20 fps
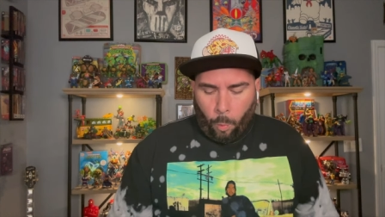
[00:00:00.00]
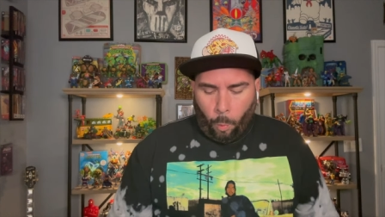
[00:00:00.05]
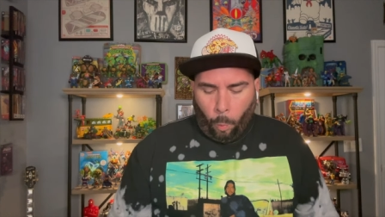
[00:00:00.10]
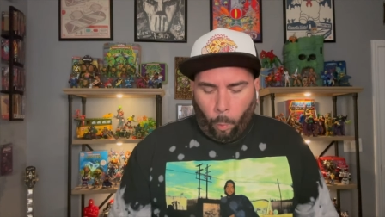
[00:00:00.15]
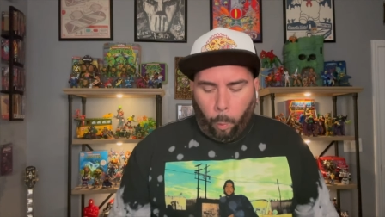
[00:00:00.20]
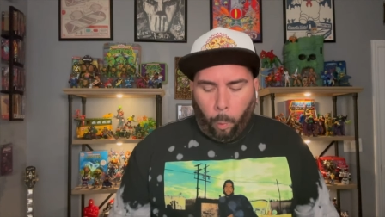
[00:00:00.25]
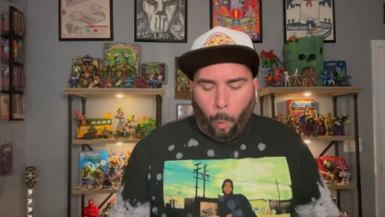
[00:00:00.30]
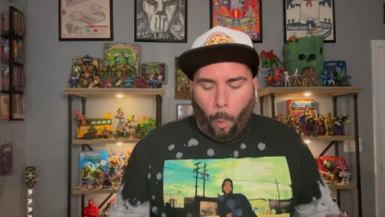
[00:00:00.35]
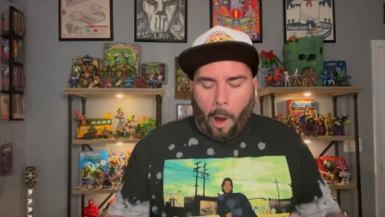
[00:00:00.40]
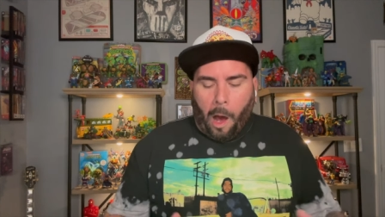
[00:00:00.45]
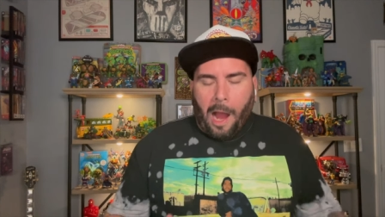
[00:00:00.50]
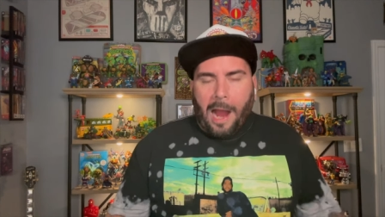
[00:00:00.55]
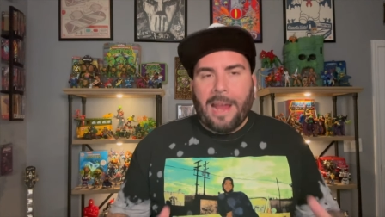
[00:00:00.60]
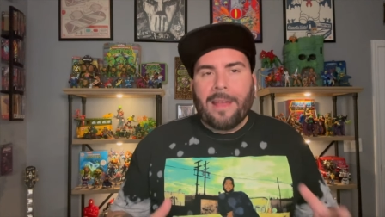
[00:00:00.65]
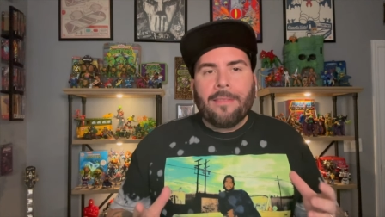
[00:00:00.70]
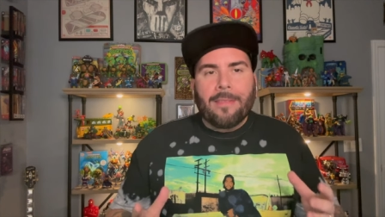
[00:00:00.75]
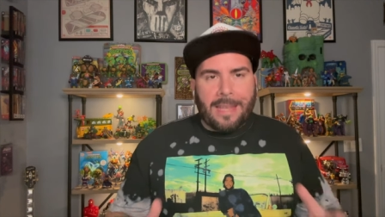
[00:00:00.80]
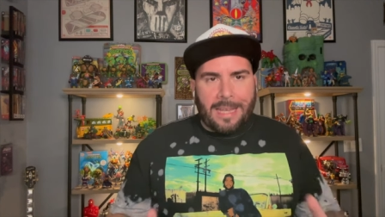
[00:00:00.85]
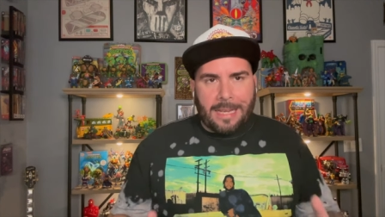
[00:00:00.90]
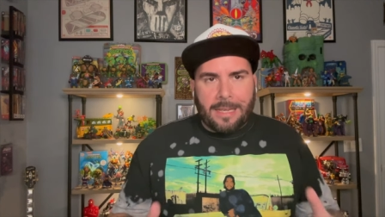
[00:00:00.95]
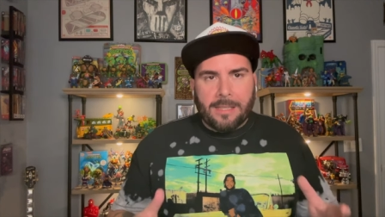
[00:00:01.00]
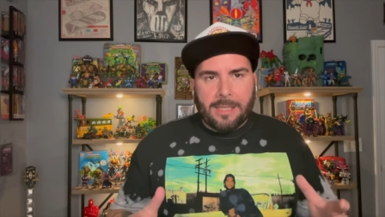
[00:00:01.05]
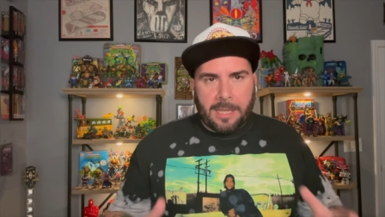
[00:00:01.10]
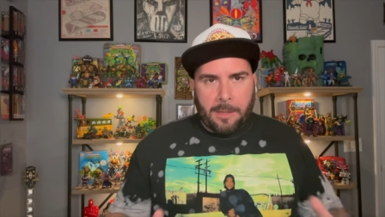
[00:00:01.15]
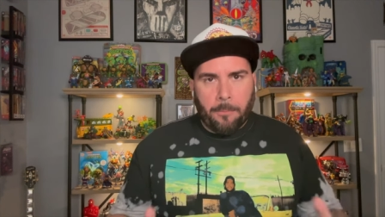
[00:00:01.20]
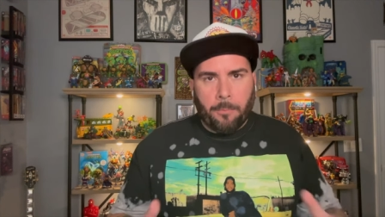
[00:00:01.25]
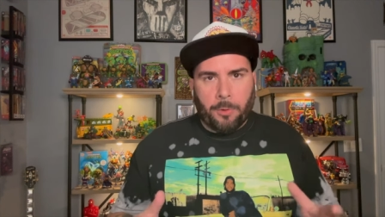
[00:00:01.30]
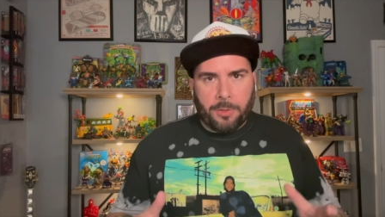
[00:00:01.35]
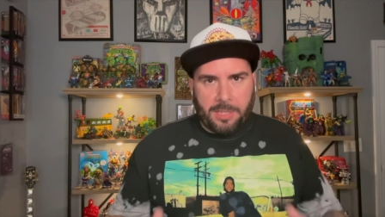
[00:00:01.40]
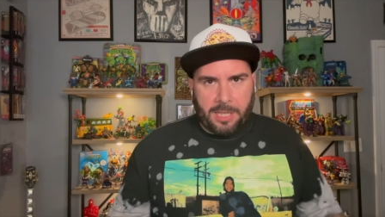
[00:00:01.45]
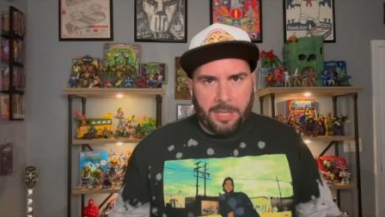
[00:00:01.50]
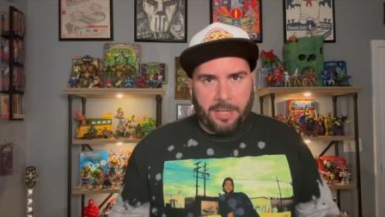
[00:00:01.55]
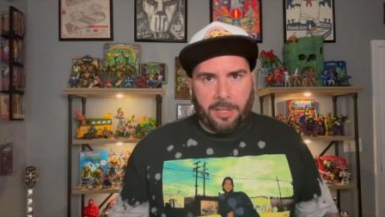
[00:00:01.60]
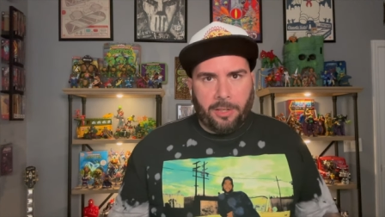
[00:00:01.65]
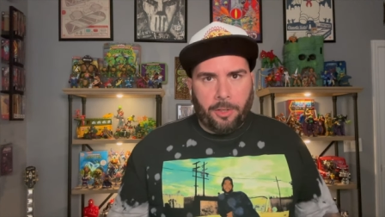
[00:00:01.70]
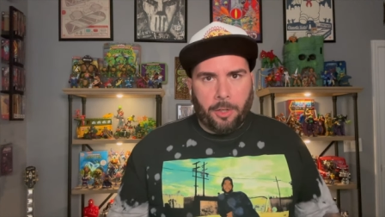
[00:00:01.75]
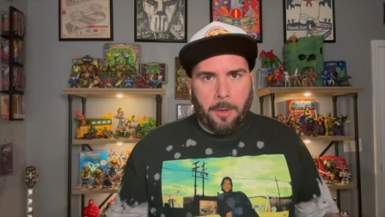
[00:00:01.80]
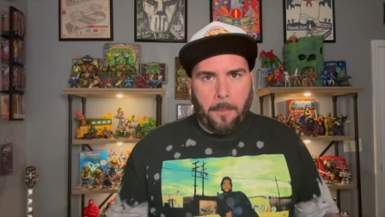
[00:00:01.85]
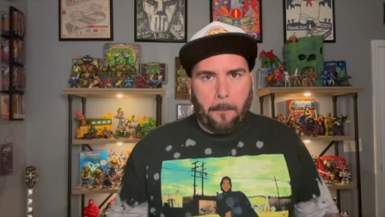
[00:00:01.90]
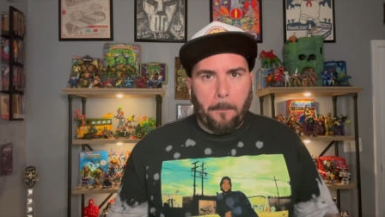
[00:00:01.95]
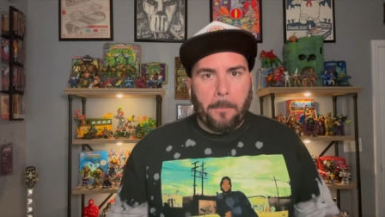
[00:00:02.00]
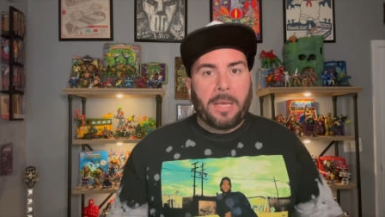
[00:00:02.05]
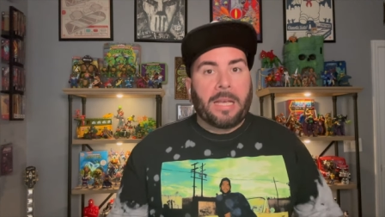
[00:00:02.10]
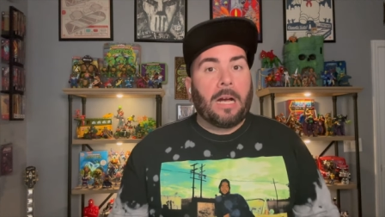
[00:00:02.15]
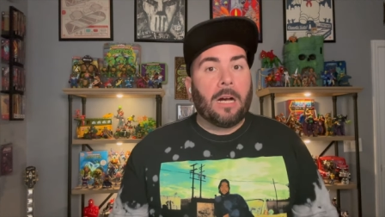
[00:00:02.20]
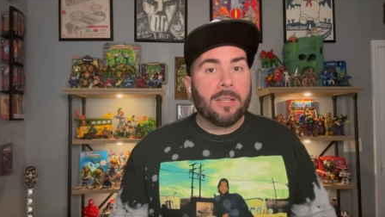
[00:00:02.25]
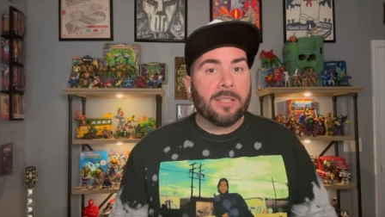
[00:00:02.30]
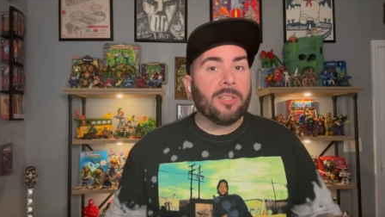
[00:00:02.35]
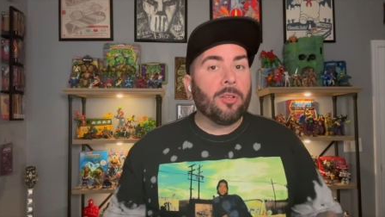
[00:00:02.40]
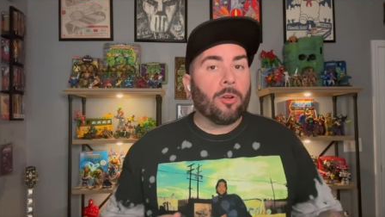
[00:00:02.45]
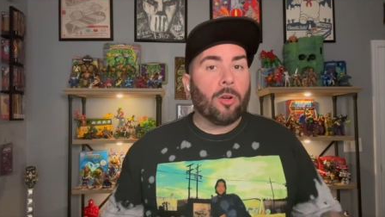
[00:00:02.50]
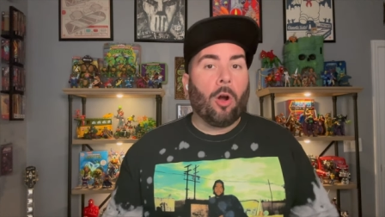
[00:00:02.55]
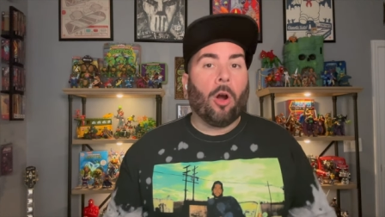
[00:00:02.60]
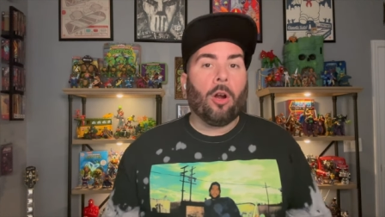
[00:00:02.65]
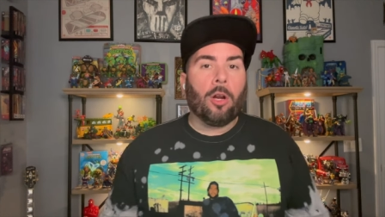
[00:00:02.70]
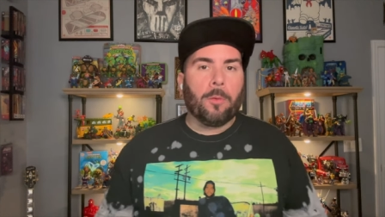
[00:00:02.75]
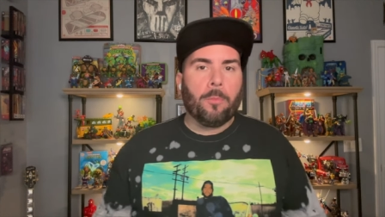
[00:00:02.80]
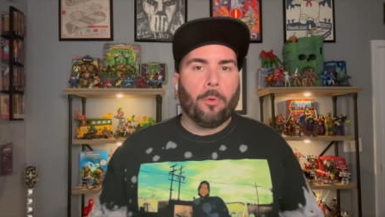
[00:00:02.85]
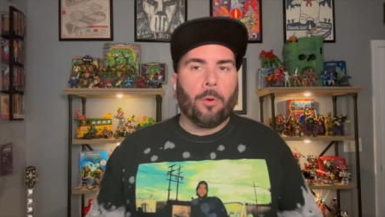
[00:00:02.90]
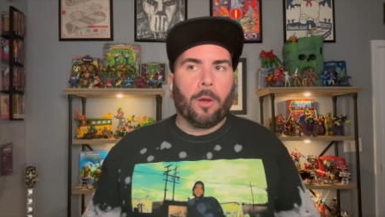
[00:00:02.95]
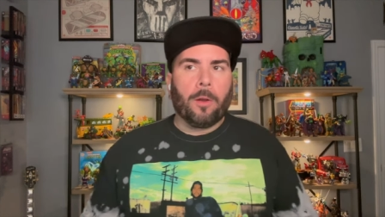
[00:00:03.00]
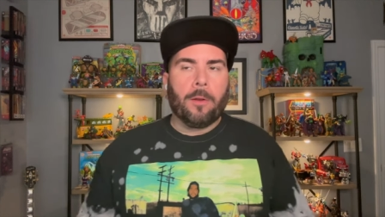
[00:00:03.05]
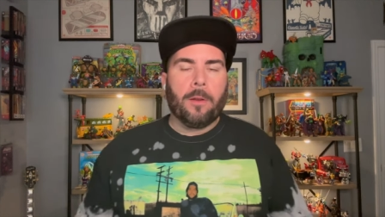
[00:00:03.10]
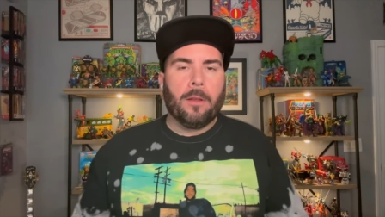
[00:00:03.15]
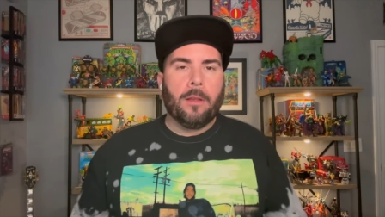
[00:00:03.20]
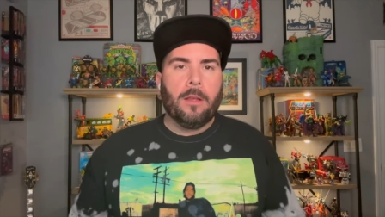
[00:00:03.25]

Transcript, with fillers: why these in particular? Because they're cardboard.